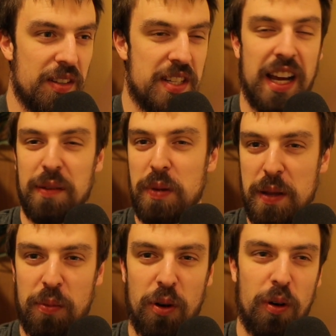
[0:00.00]
tech
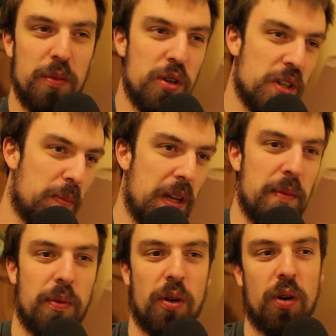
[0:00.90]
people, music
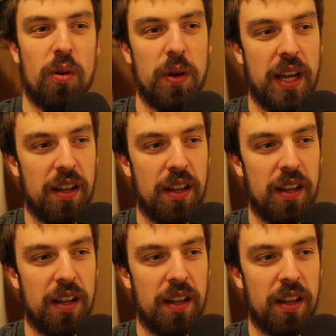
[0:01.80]
people. We had